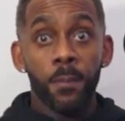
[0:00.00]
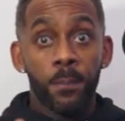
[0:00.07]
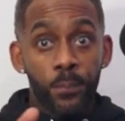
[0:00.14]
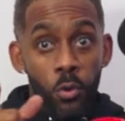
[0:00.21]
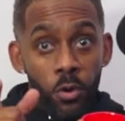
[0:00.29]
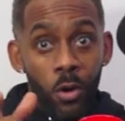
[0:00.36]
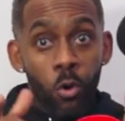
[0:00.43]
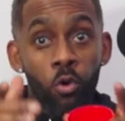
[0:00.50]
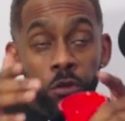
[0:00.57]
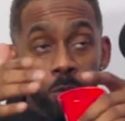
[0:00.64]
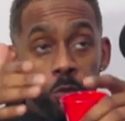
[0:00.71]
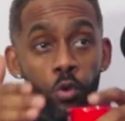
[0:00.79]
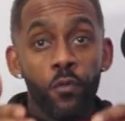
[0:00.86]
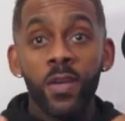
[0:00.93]
The book or the
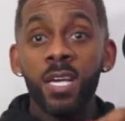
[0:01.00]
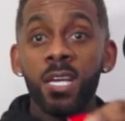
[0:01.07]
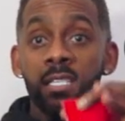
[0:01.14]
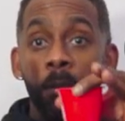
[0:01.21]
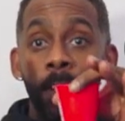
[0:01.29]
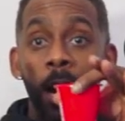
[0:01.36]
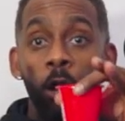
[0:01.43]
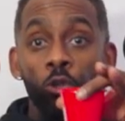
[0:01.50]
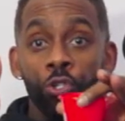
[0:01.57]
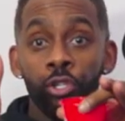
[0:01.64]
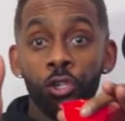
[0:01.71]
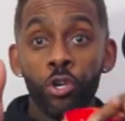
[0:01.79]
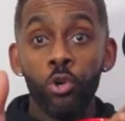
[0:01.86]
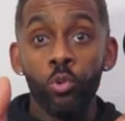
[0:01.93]
movie is about
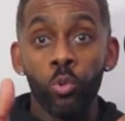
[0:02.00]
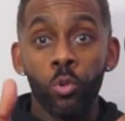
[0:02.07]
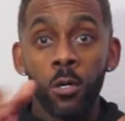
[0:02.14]
you,